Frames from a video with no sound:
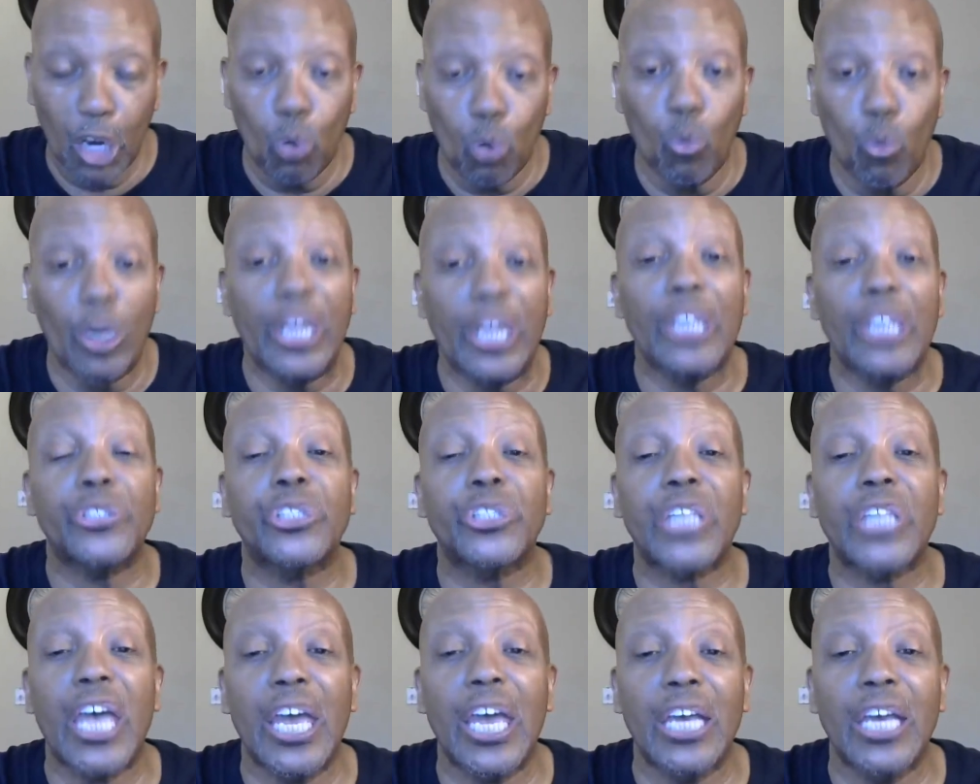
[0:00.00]
when it
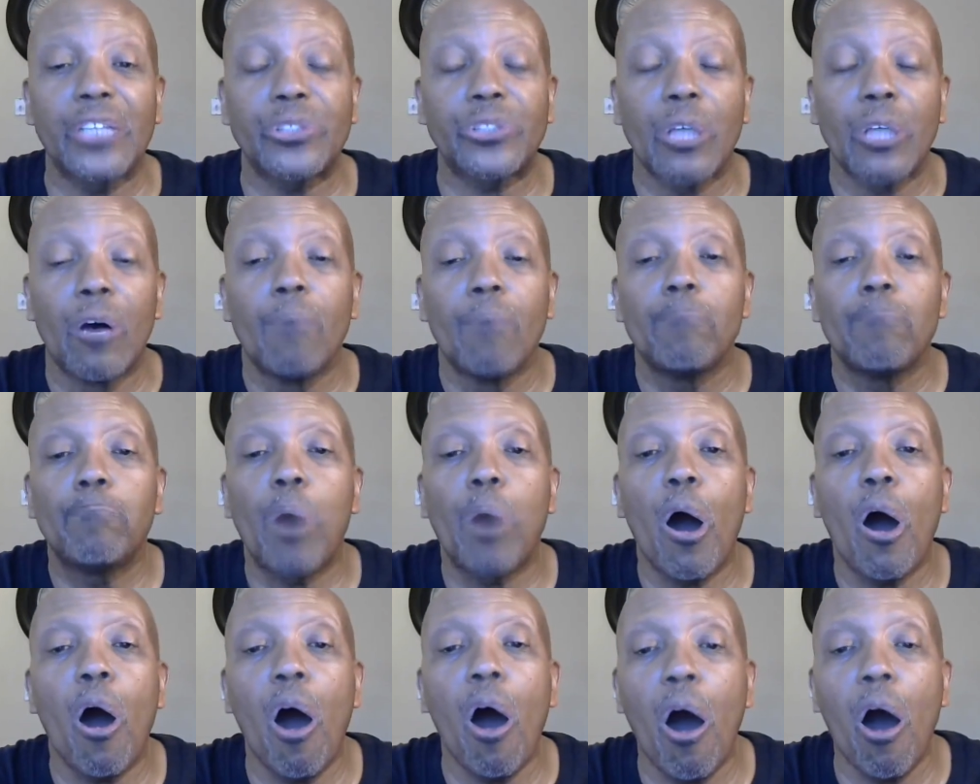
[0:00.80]
says
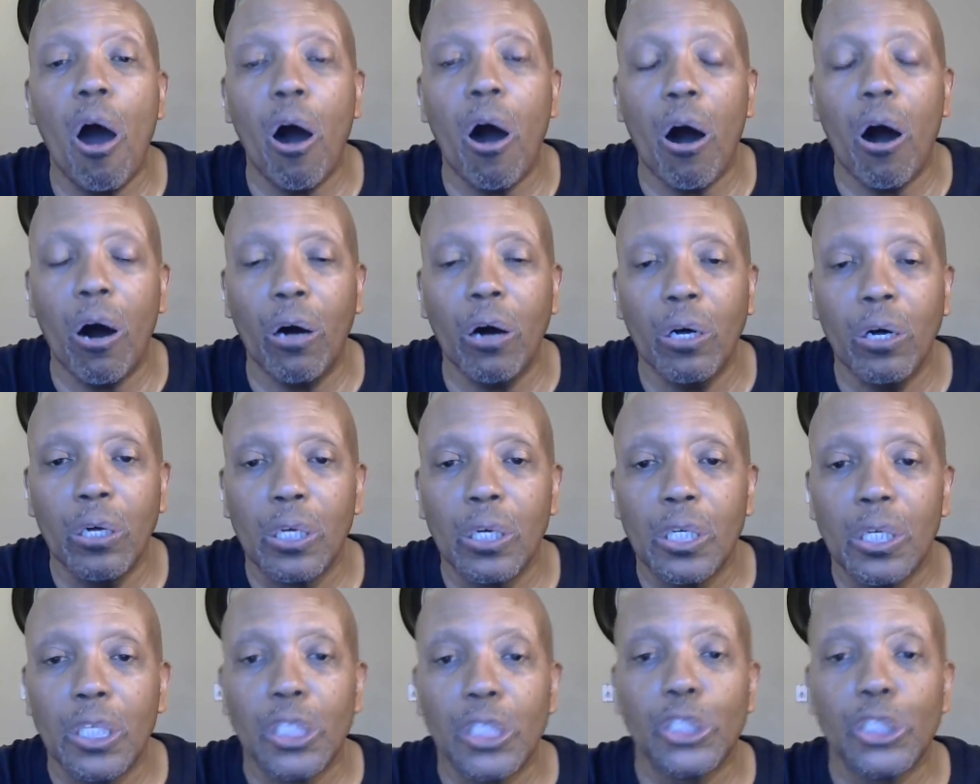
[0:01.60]

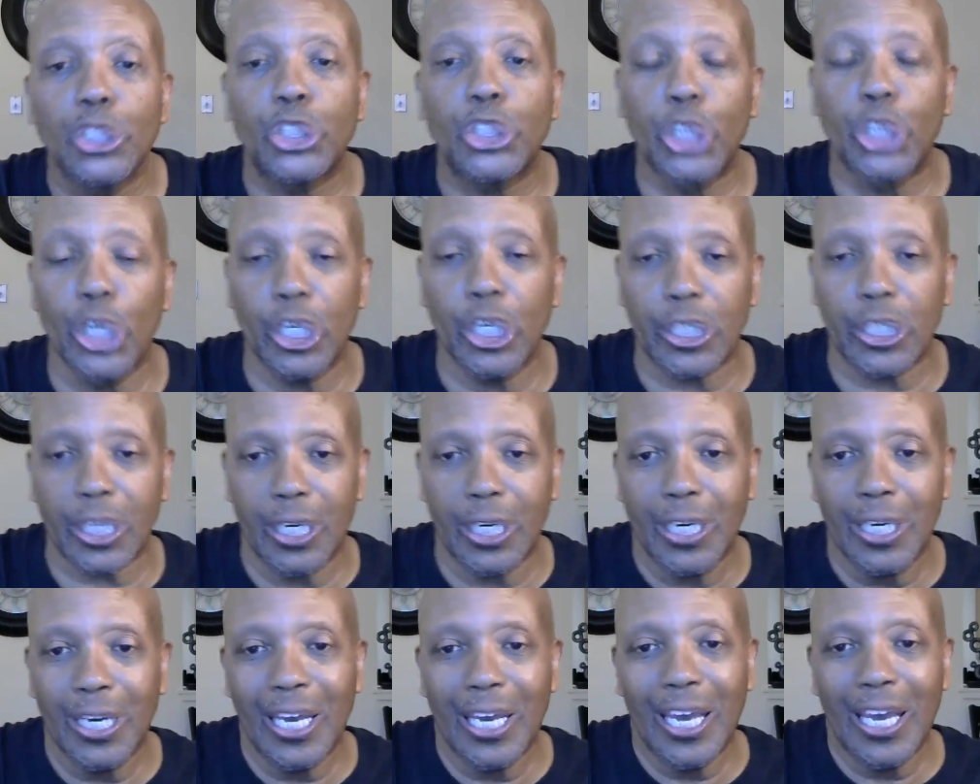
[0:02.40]
Paul
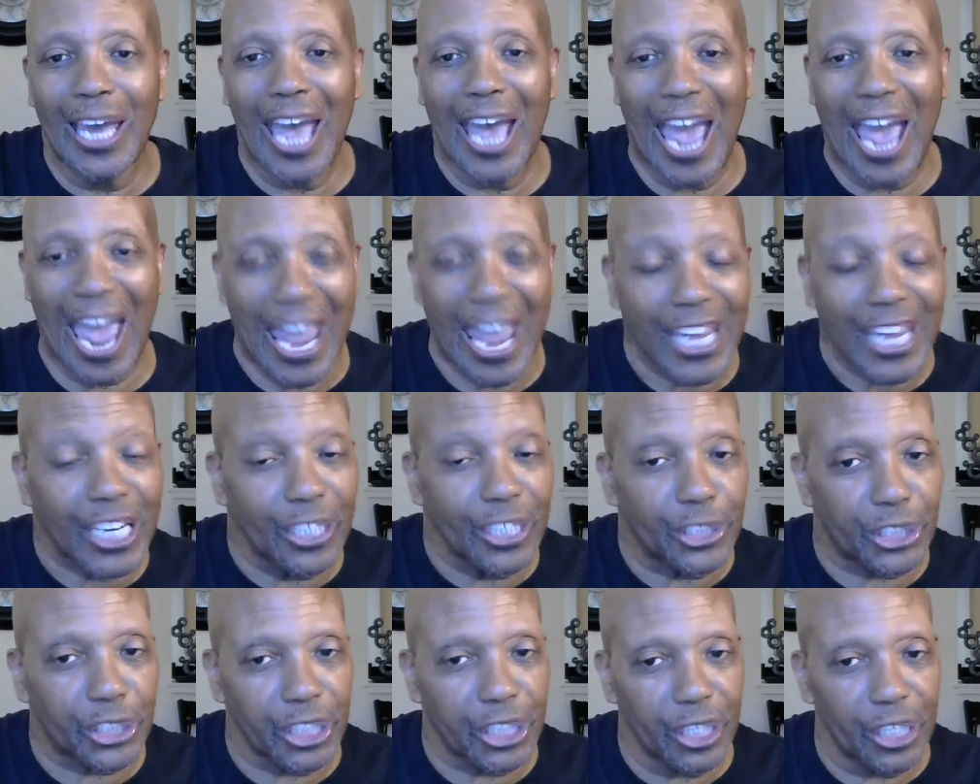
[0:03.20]
took
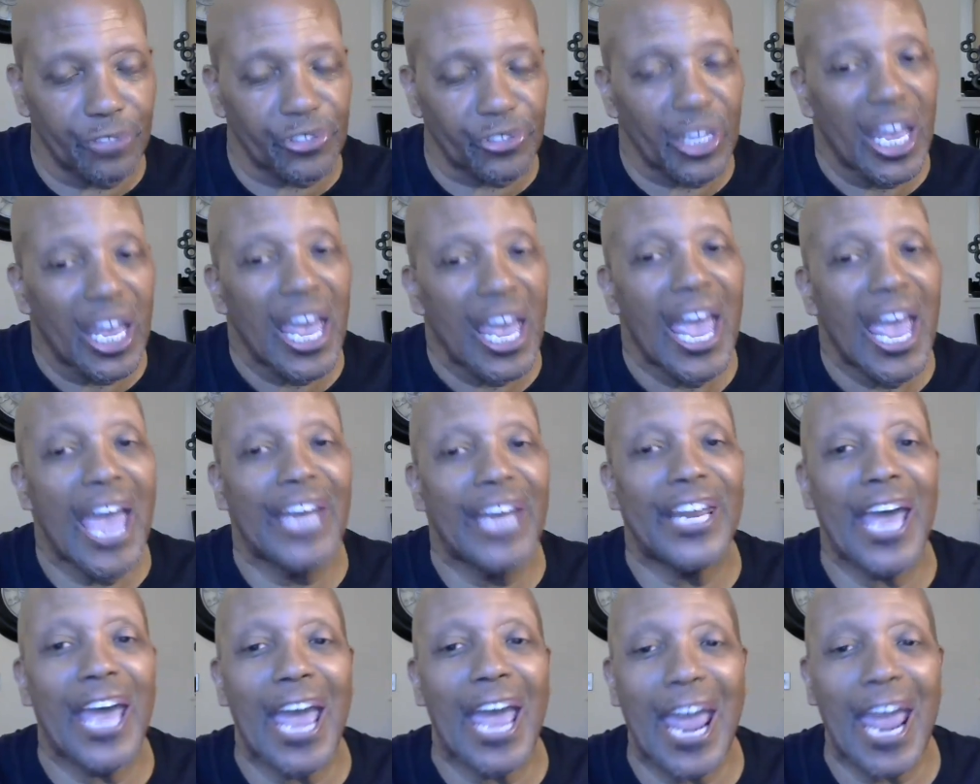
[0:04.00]
handkerchiefs,
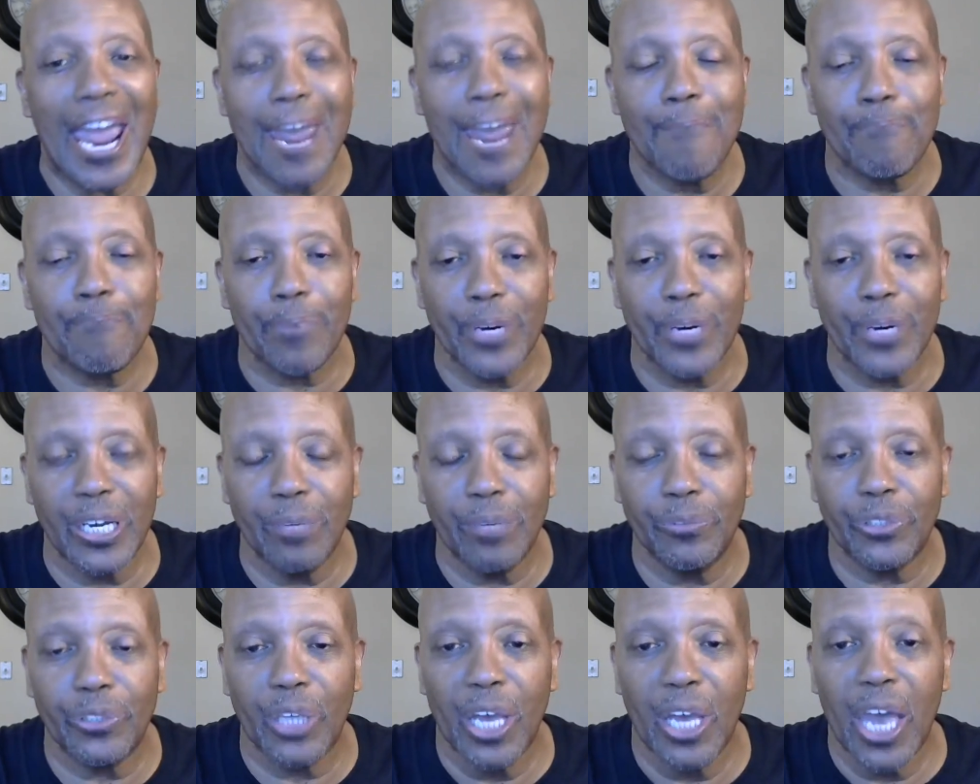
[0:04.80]
and
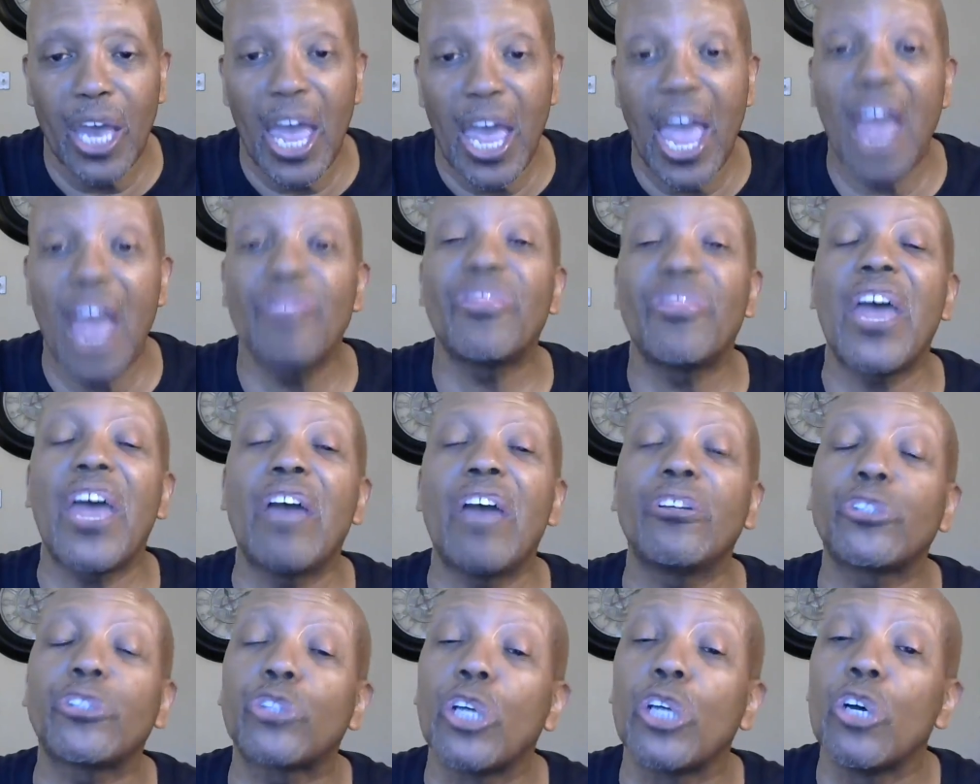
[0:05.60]
aprons, and
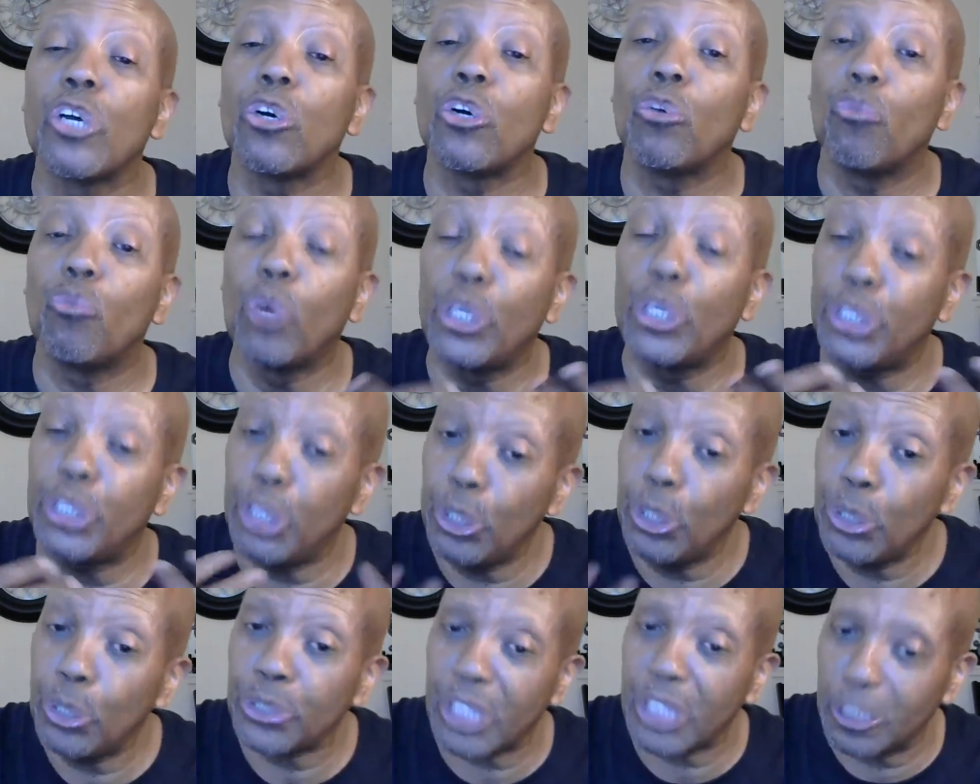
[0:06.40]
those were
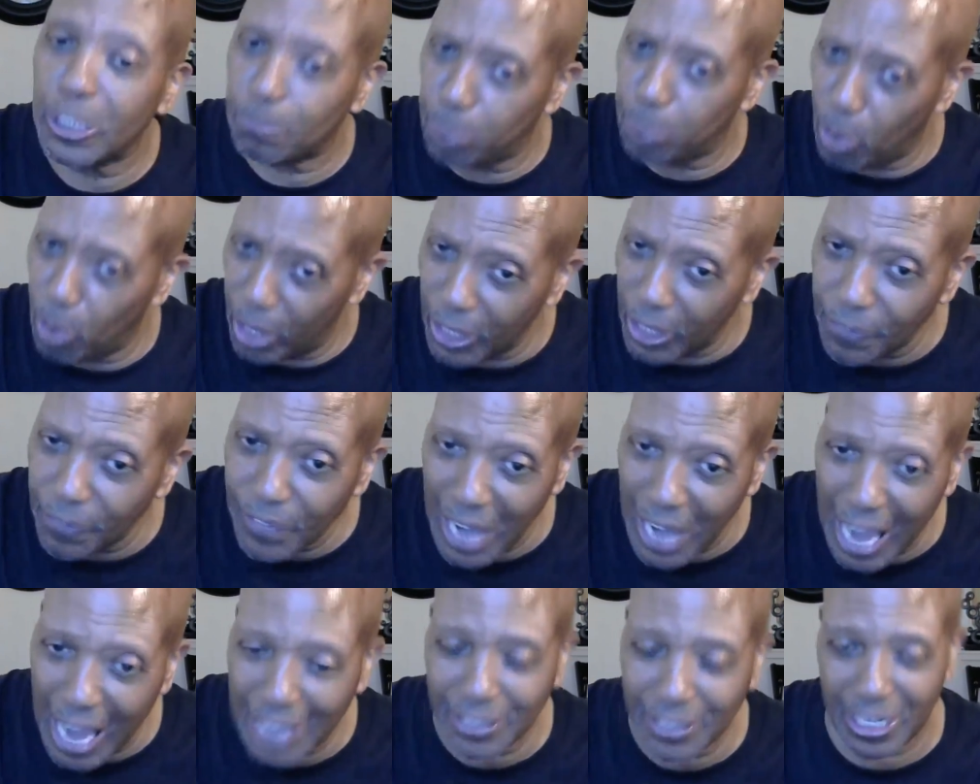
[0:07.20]
used as point of
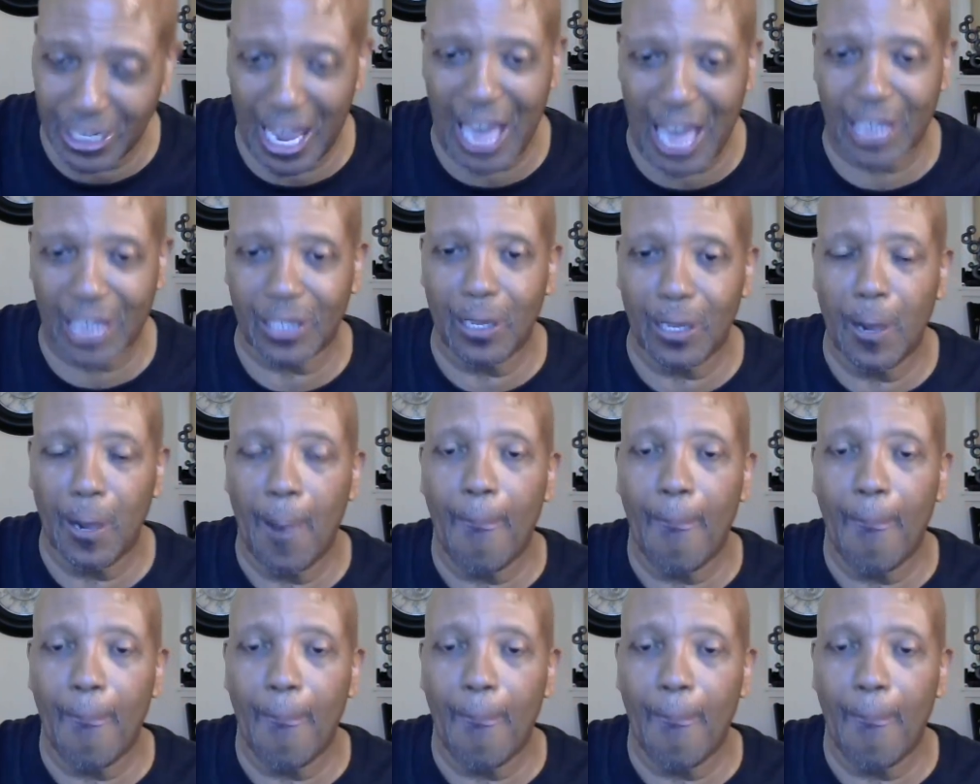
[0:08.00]
contact